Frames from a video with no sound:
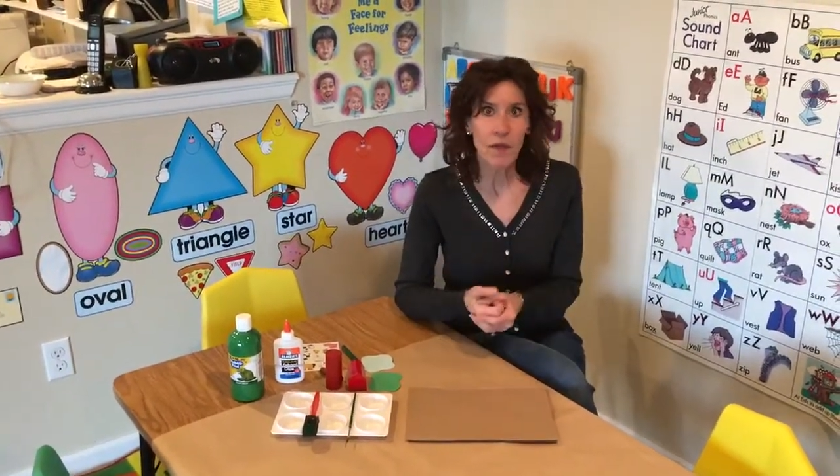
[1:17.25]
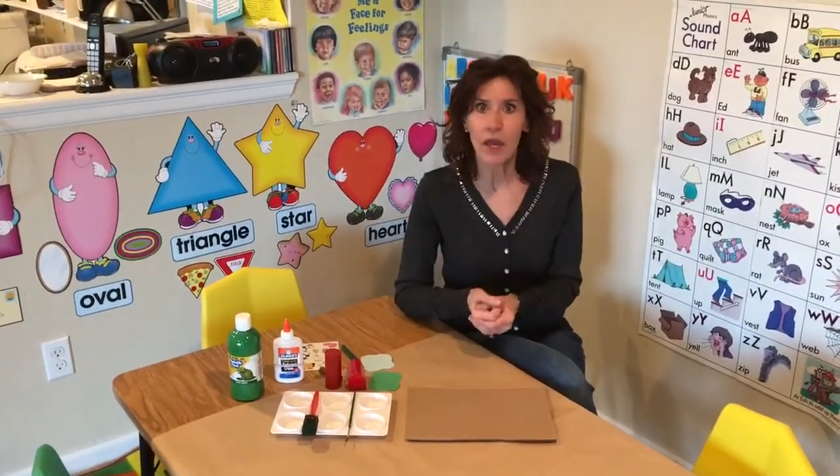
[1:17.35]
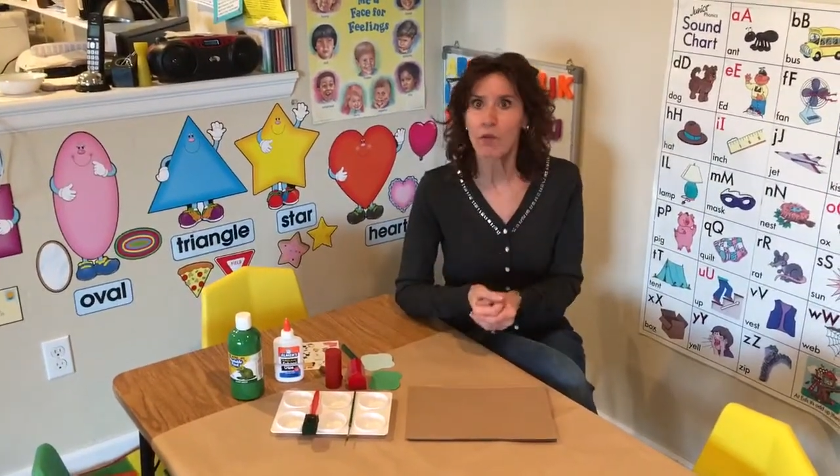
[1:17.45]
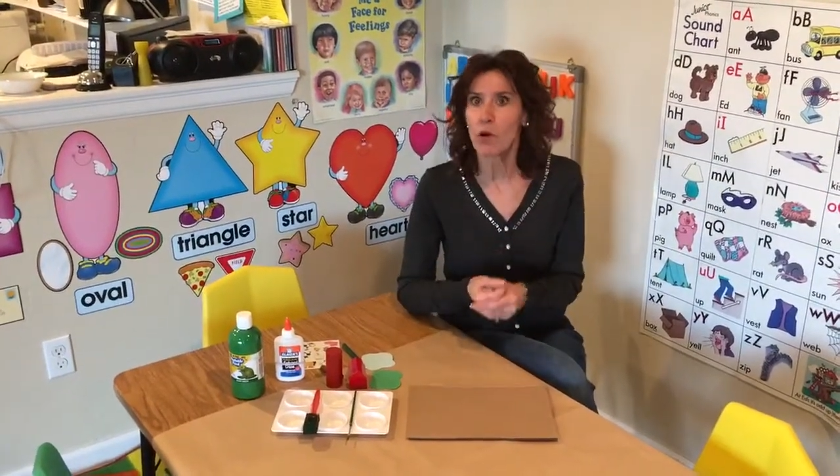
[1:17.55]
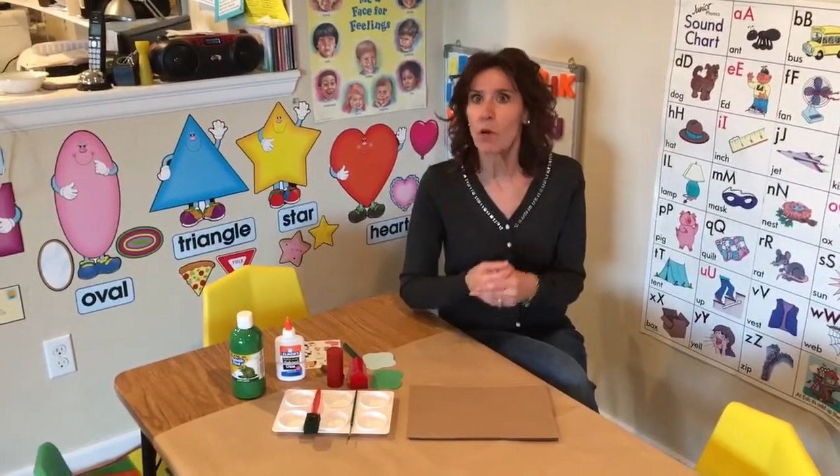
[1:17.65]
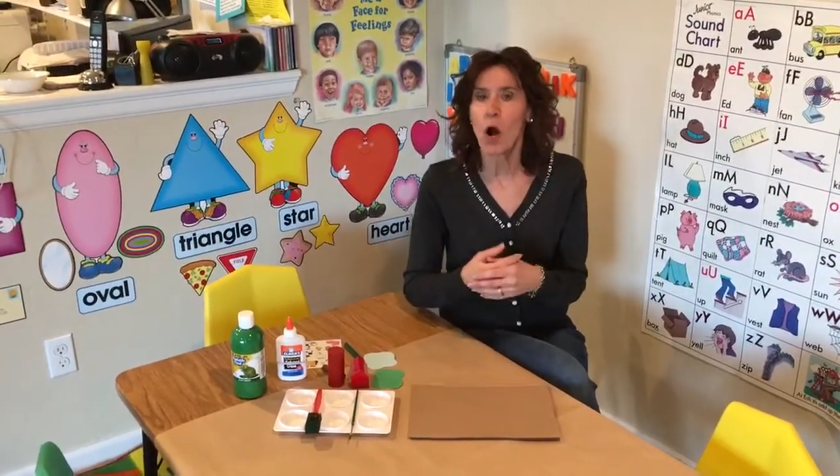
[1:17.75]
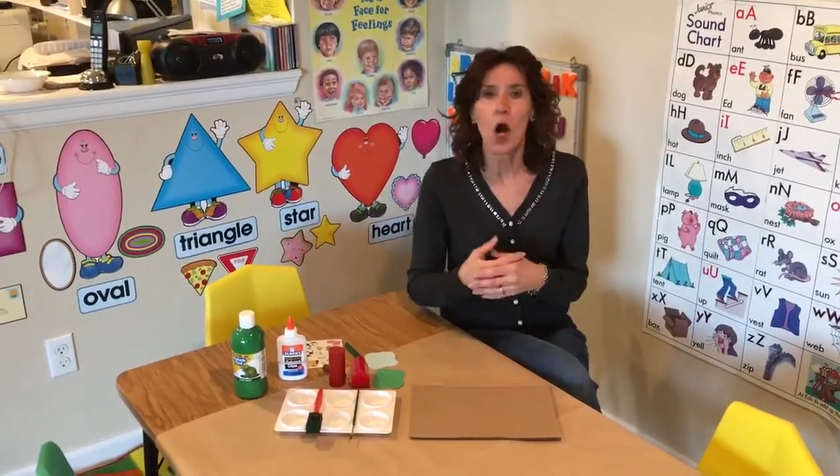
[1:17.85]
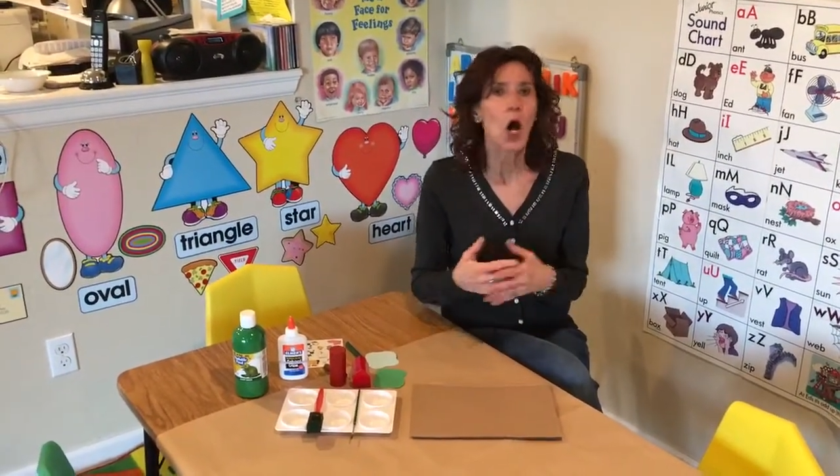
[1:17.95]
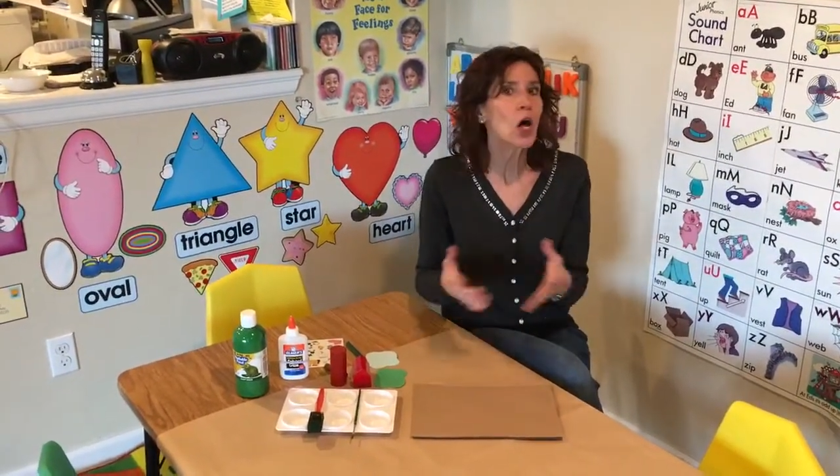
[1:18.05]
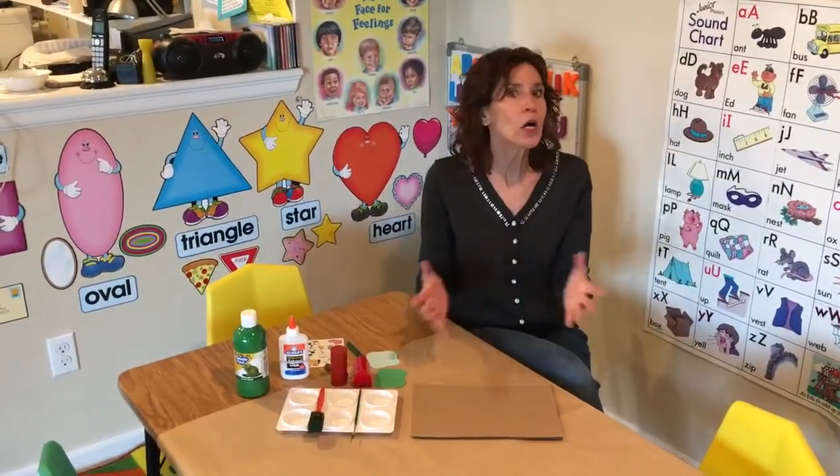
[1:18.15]
They grow
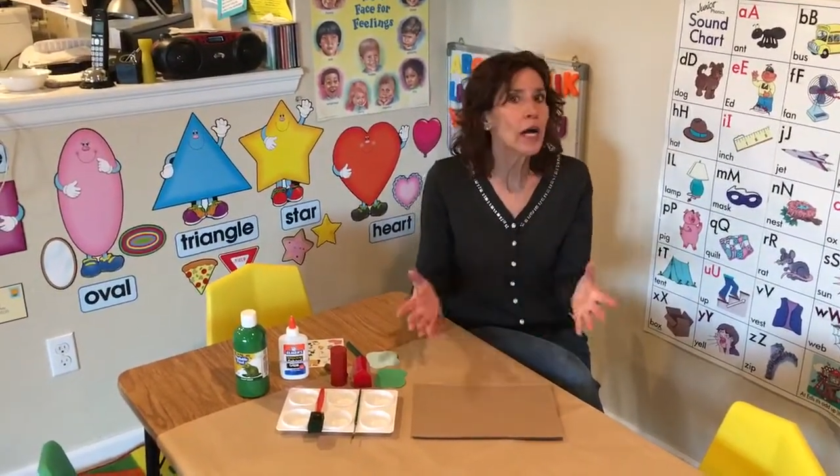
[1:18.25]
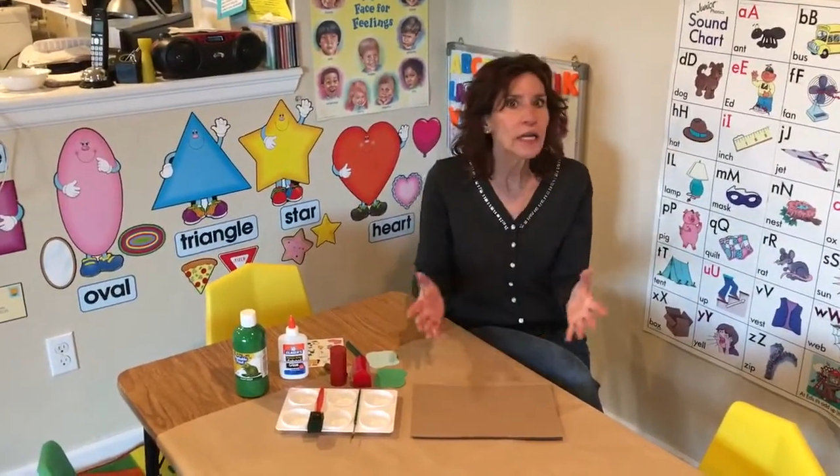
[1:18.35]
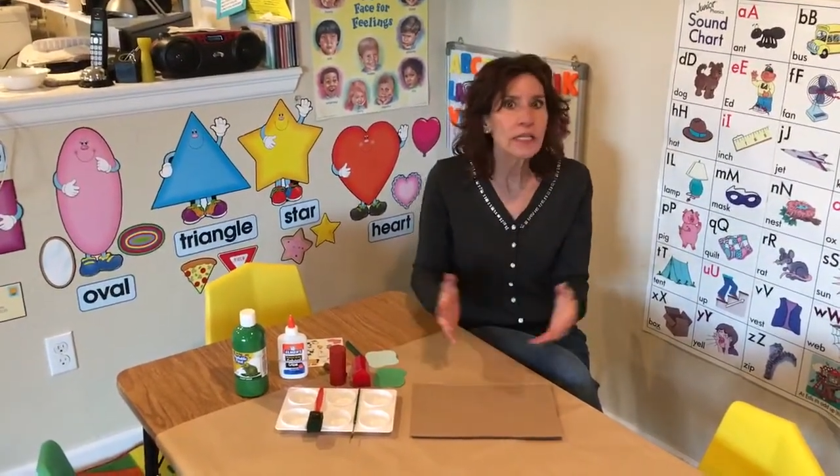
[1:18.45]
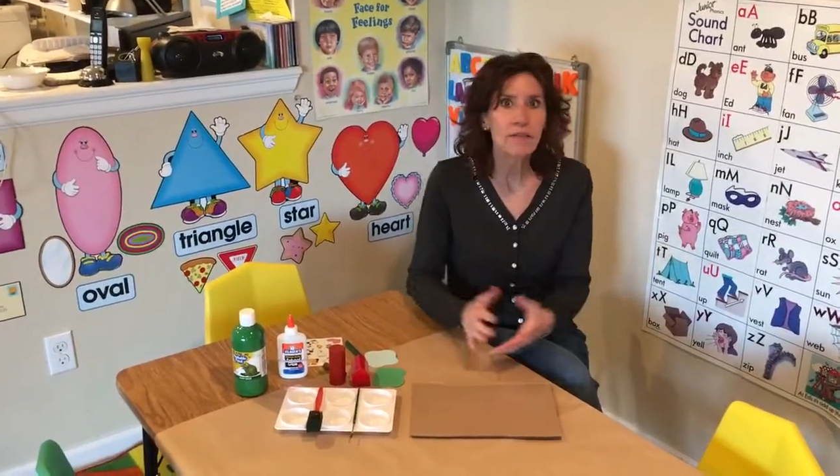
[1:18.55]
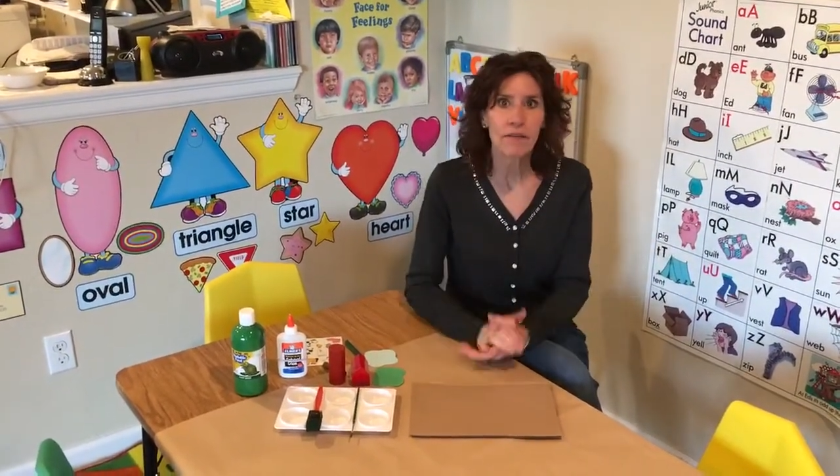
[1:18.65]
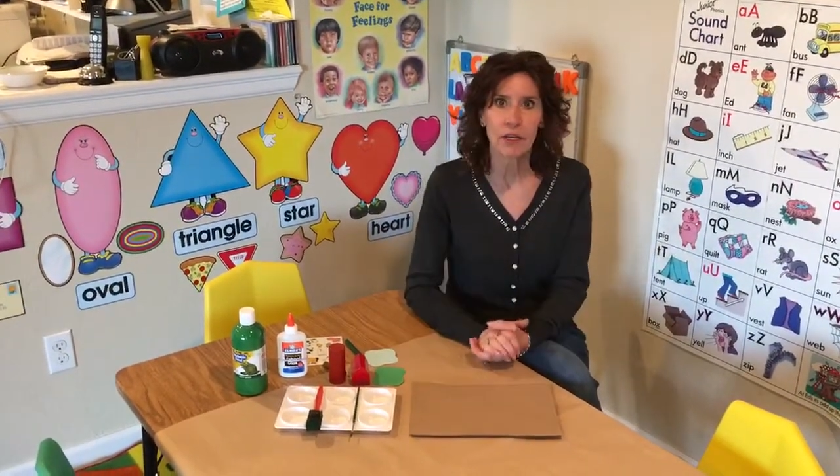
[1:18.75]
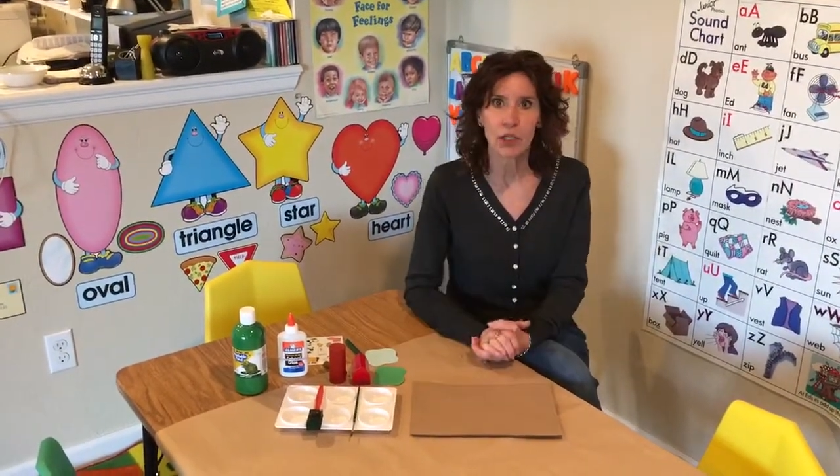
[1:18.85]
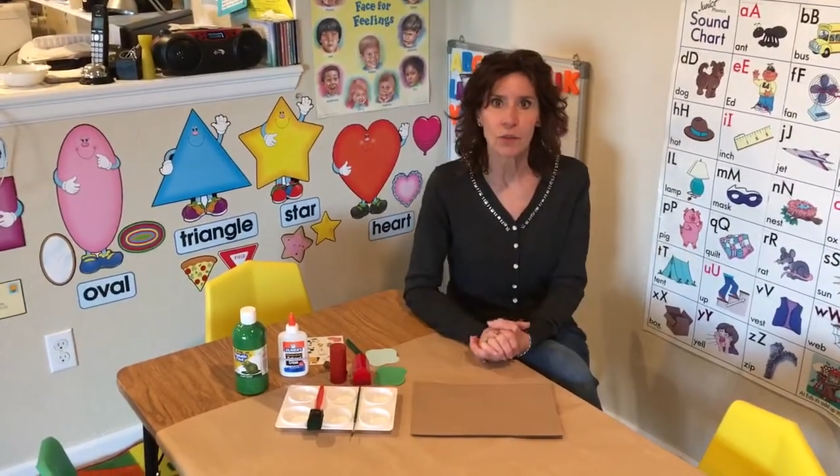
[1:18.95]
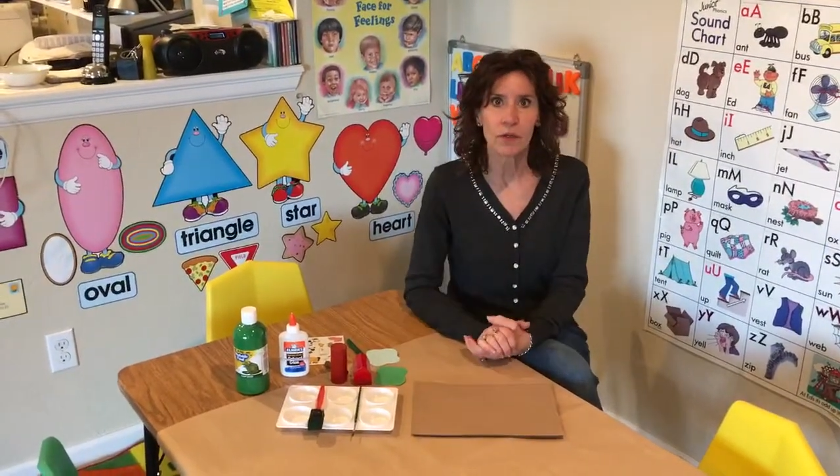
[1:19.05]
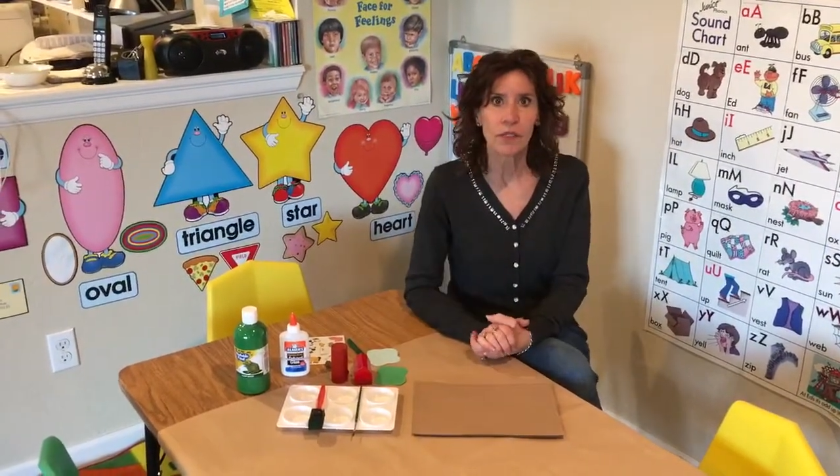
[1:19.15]
all kinds of
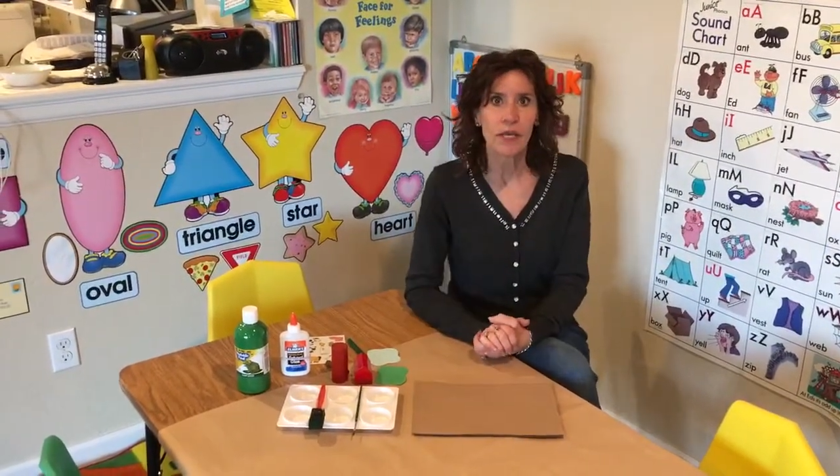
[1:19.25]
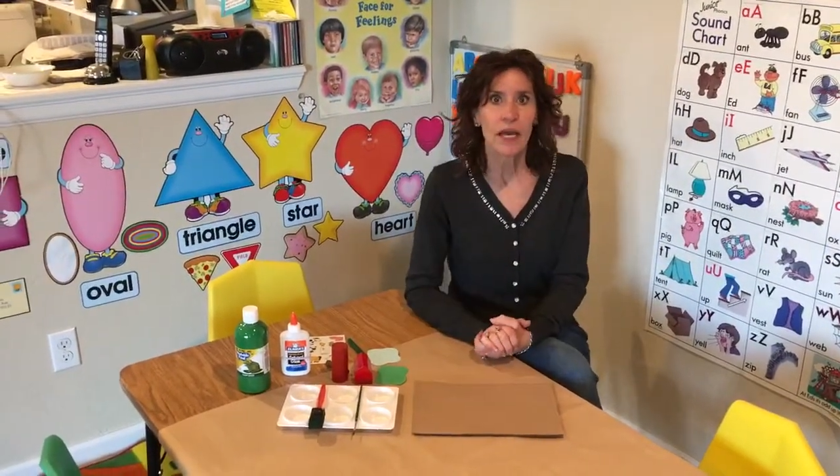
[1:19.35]
vegetables,